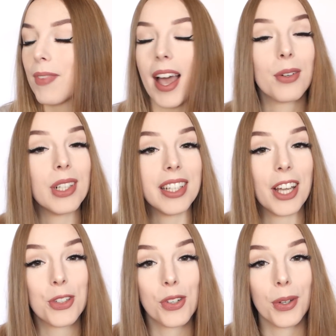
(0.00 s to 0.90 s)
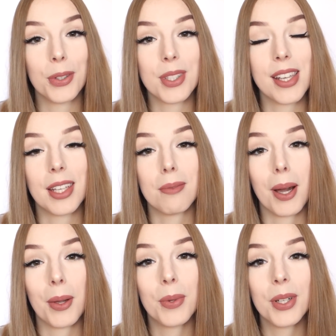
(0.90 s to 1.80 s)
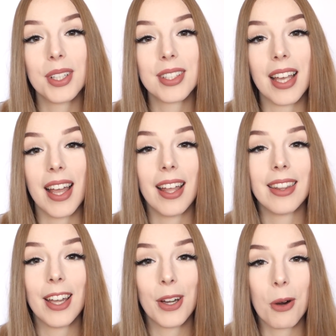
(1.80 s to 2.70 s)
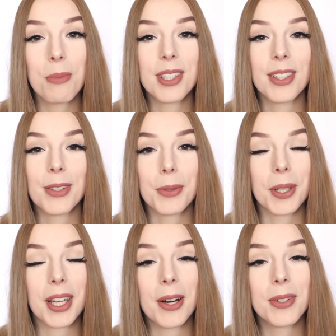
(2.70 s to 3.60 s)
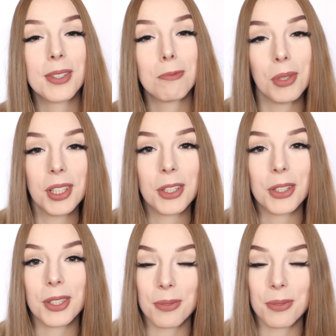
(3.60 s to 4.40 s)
I really enjoy using in my works, and I hope it's gonna work out pretty good.